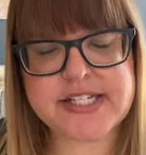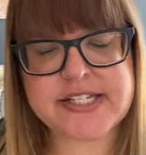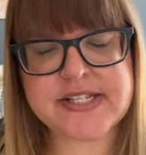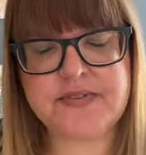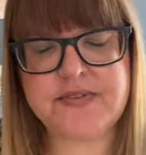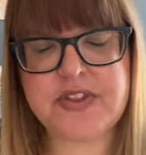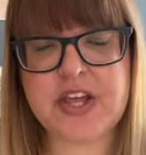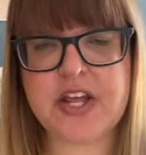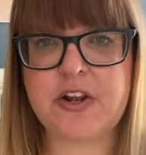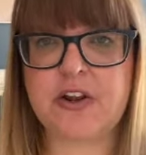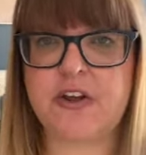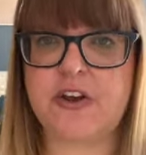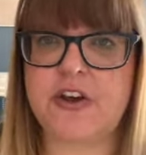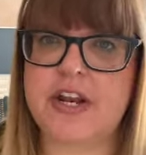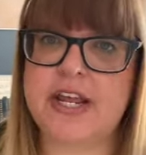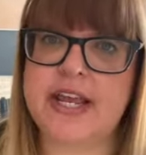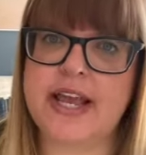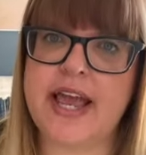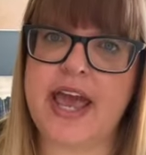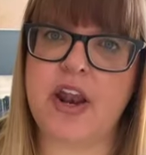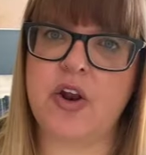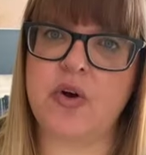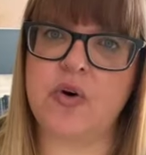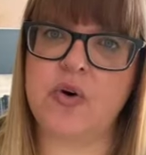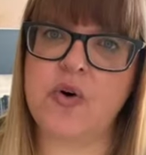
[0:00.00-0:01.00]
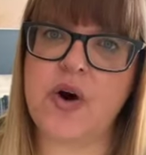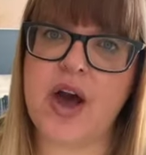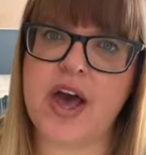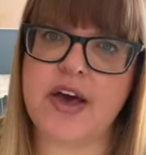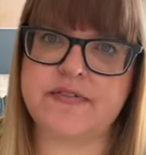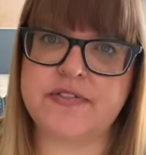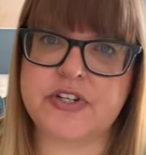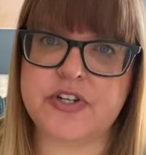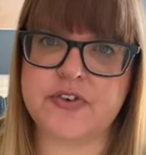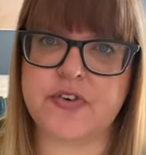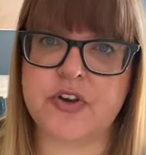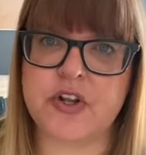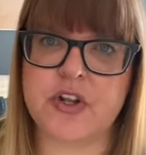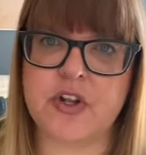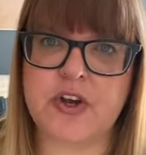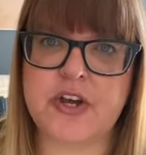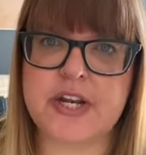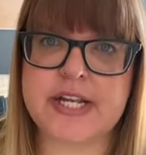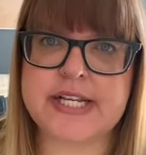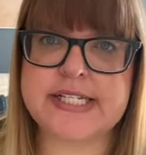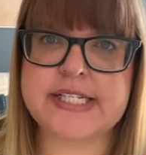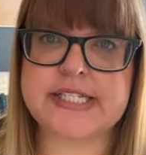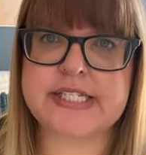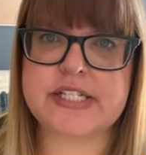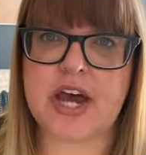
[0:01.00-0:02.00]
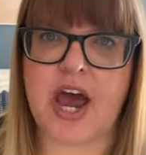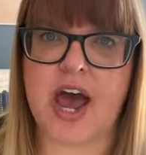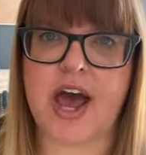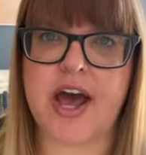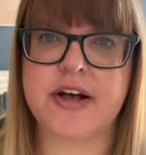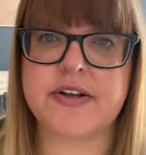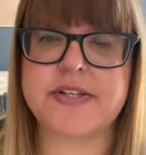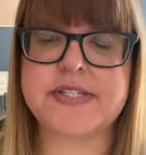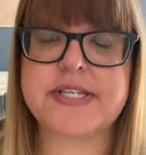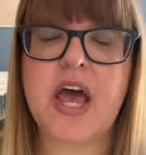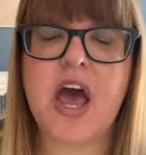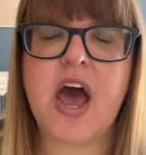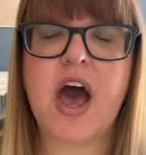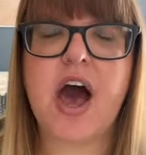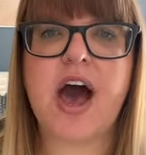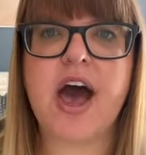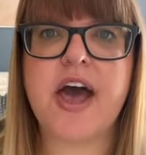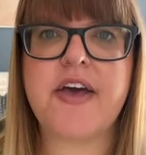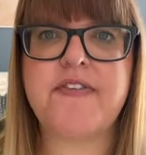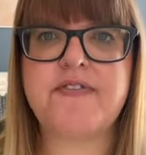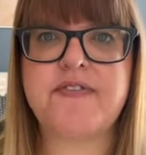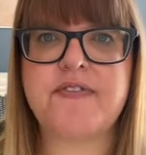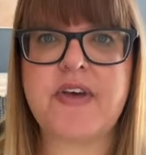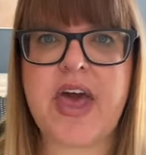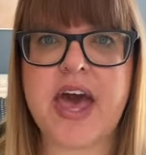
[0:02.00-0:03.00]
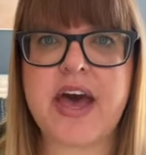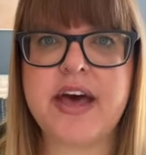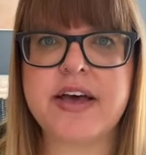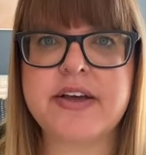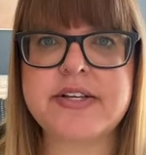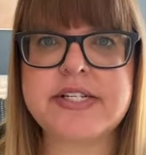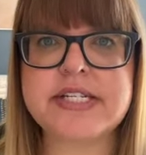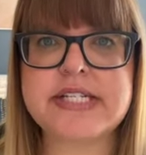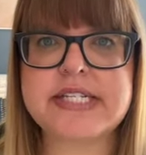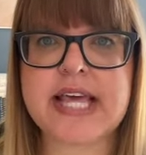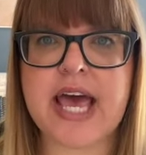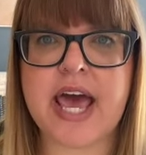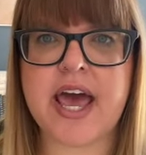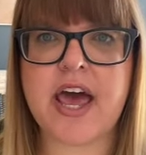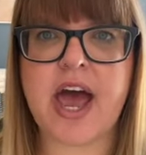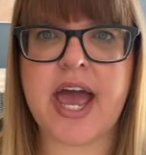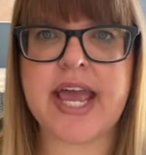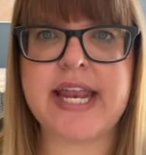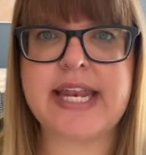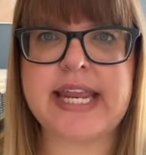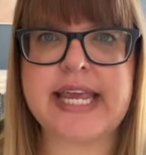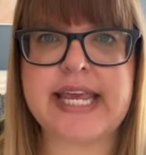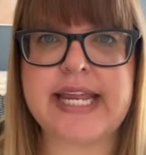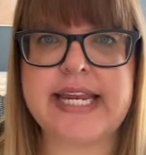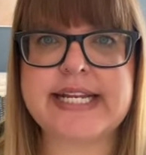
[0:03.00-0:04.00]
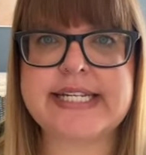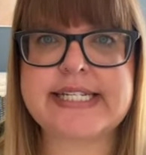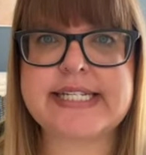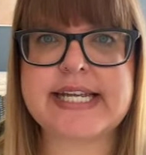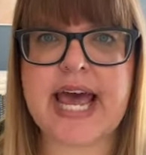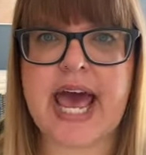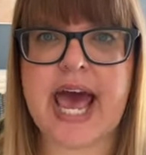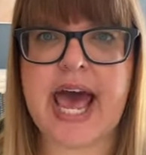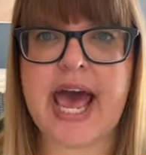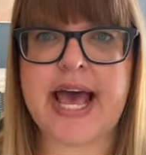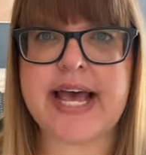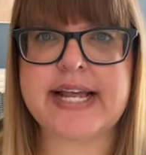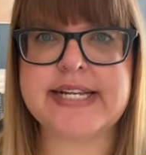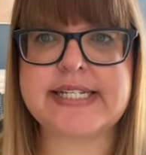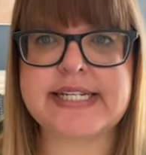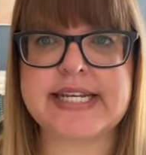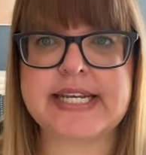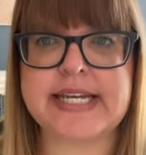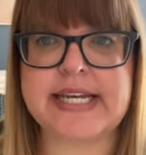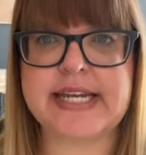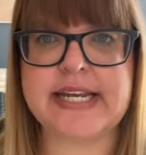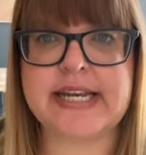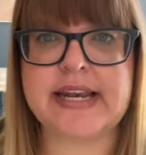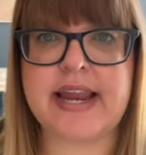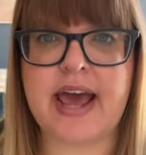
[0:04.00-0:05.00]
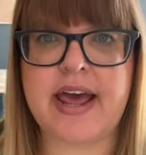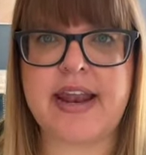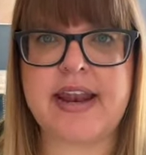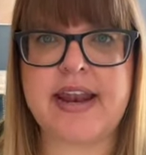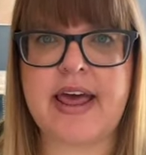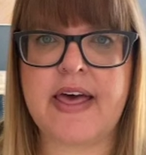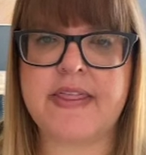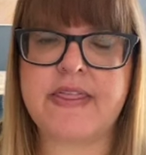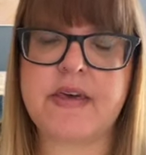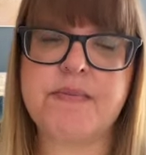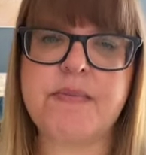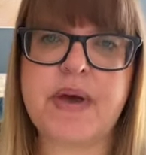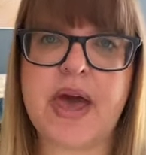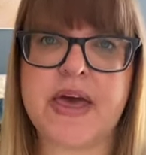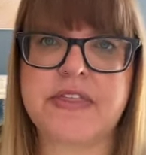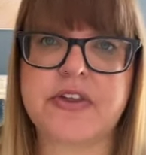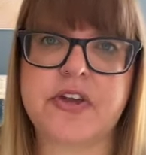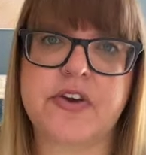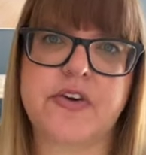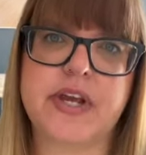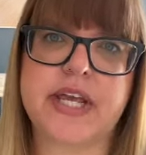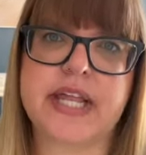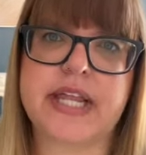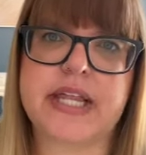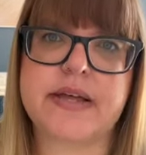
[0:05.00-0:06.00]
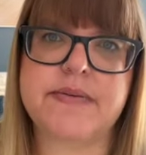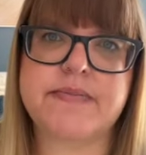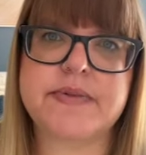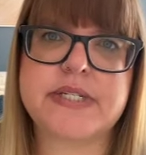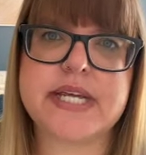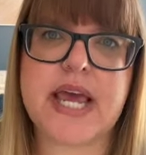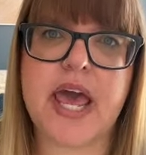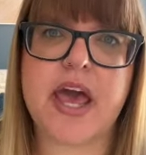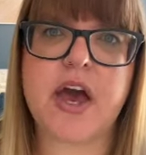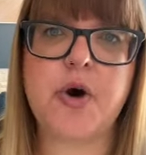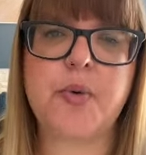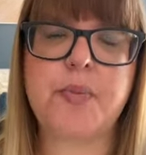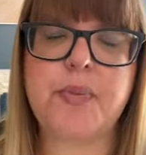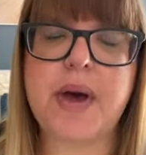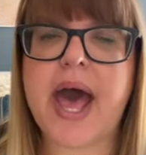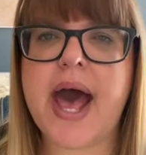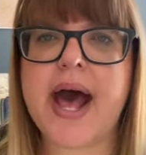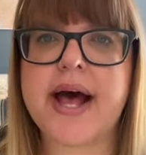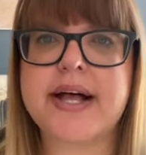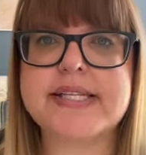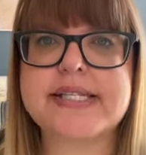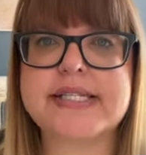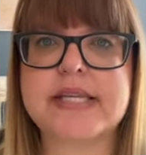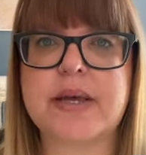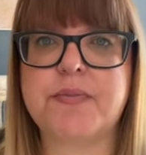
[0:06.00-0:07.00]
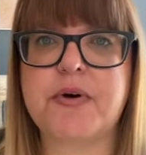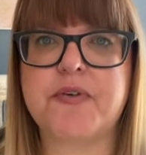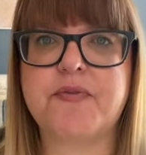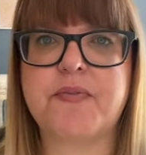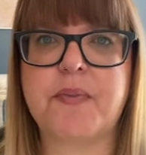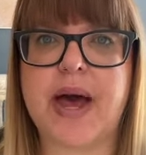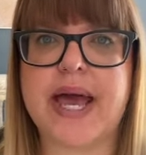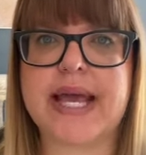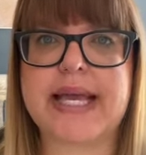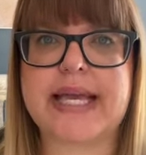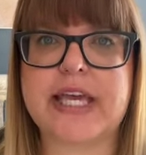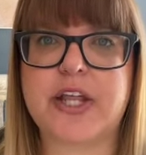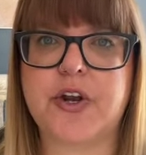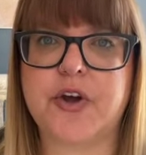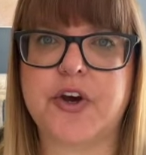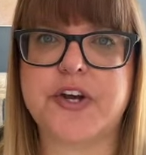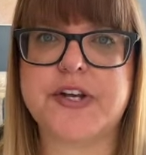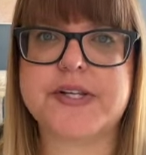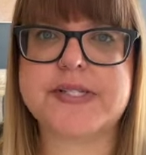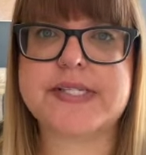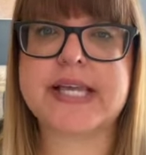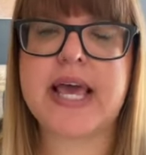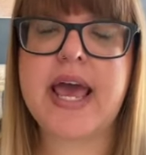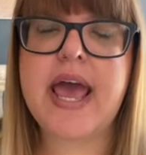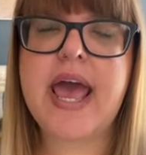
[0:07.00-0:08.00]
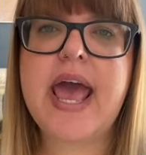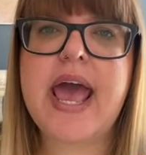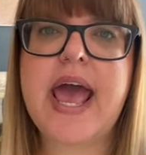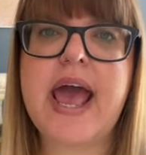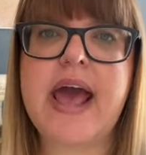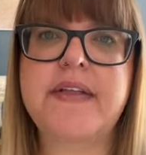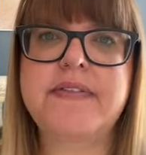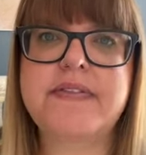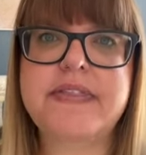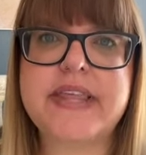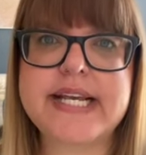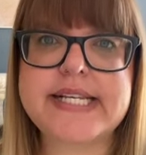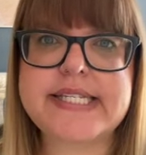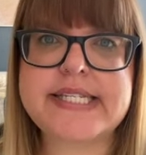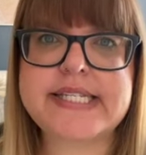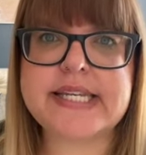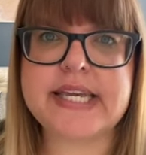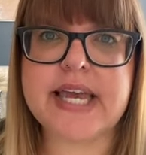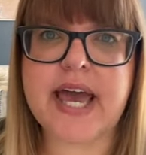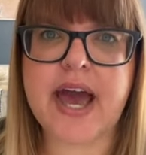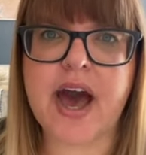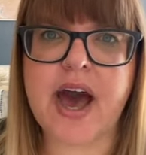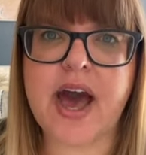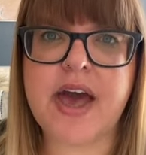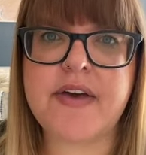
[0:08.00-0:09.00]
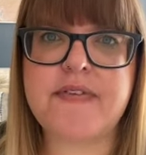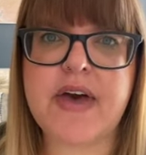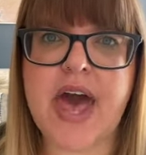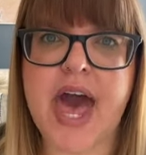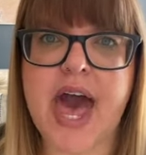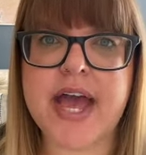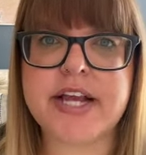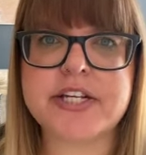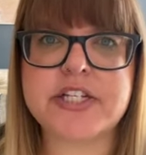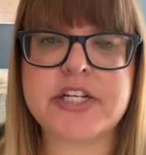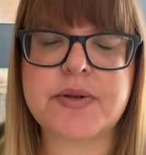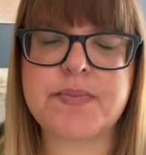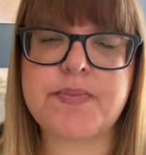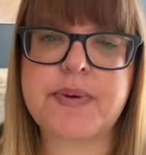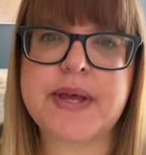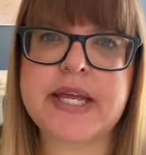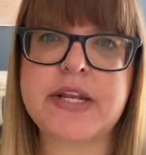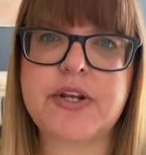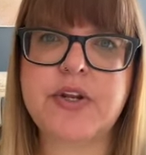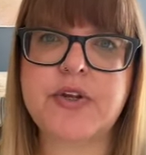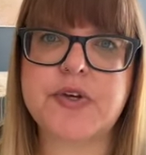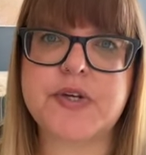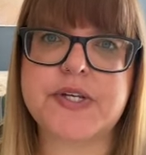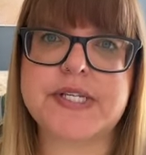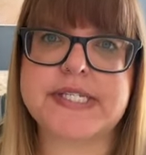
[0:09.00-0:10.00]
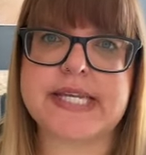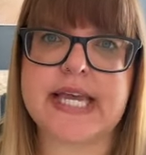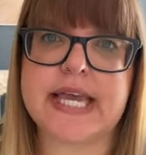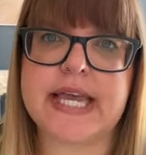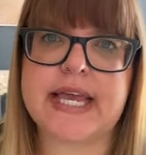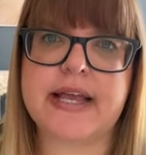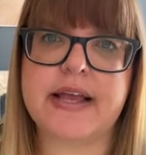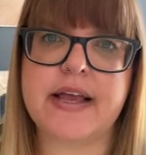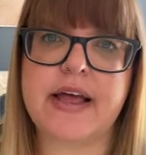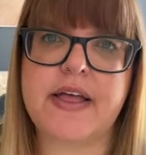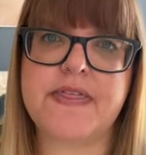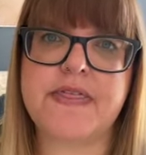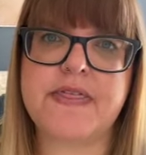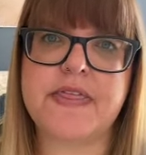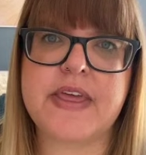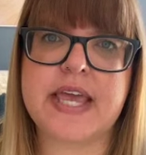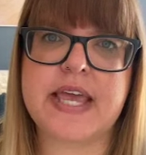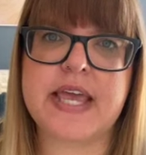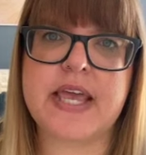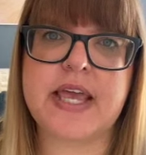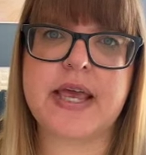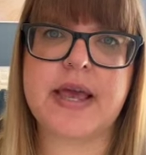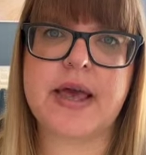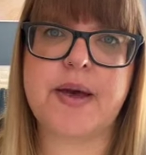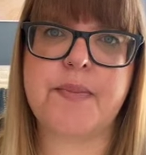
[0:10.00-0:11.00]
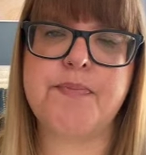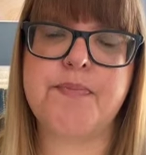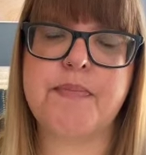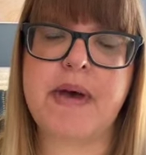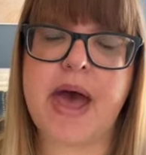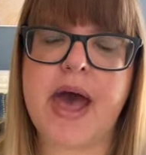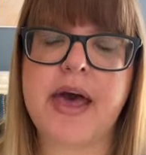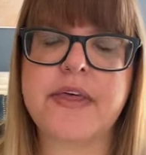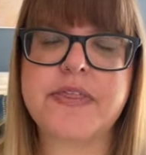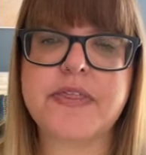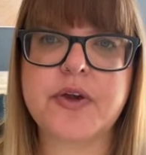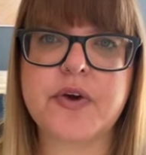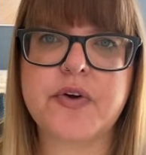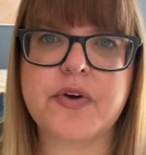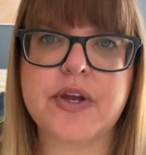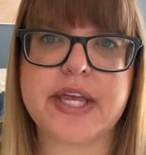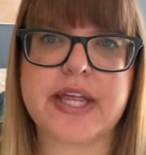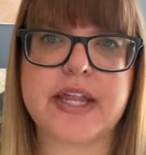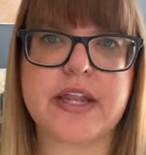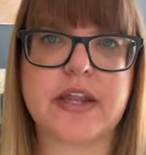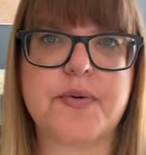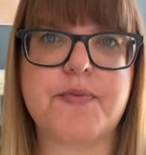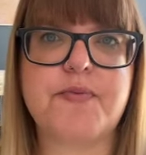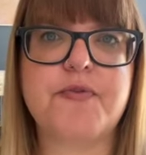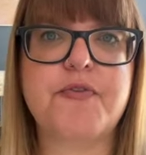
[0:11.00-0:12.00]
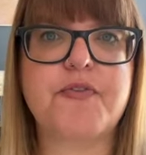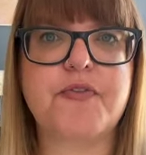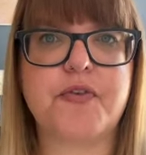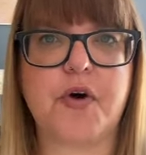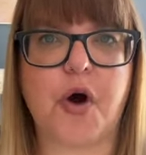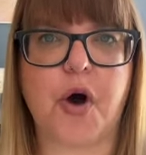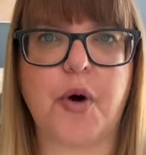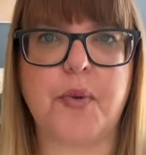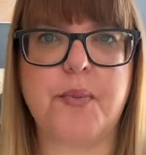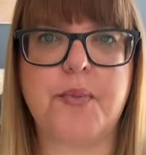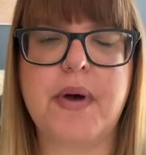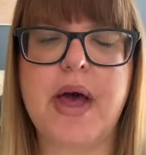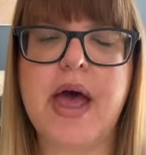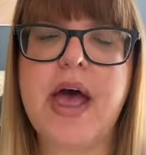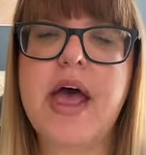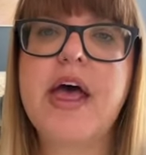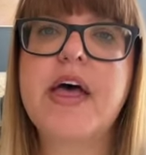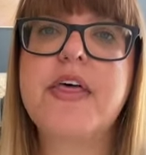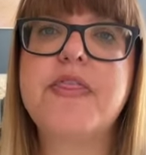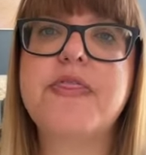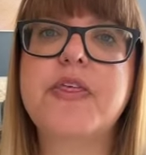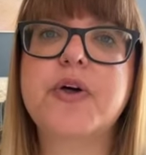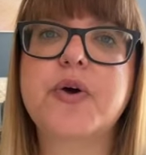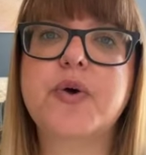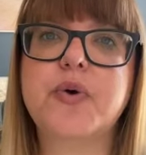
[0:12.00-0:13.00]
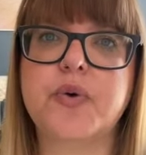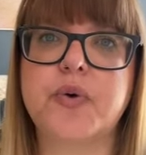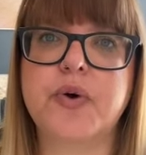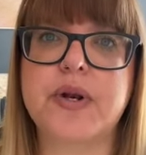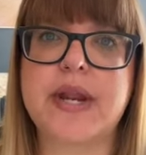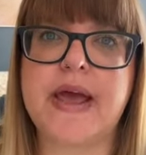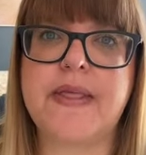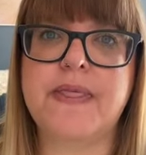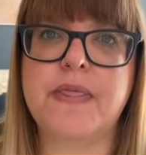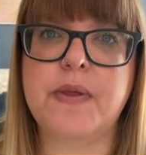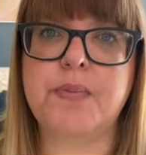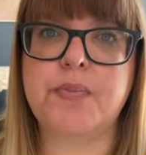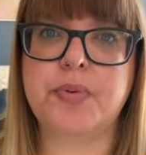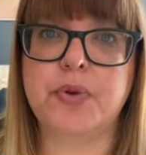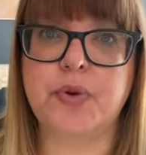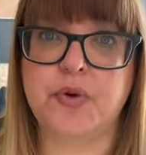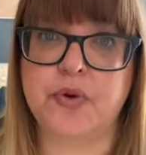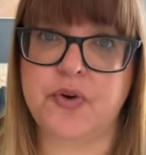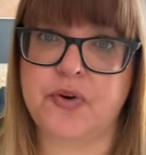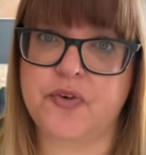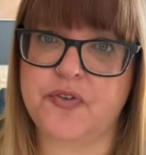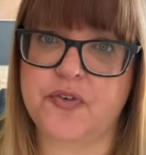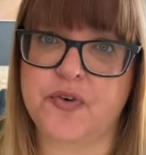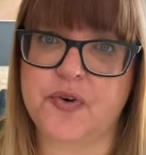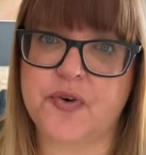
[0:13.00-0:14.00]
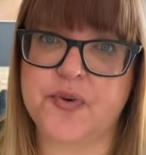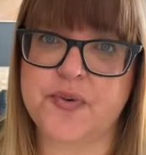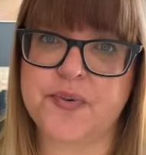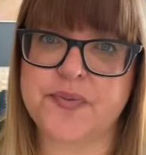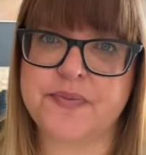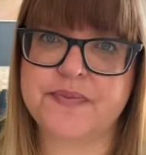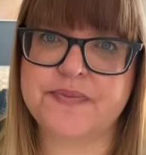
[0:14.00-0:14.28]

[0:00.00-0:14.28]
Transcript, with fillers: of their learning and all have different learning styles, I found that I needed to add in another math curriculum to help out some of my kiddos. And this year I've actually been using the math curriculum from The Good and the Beautiful.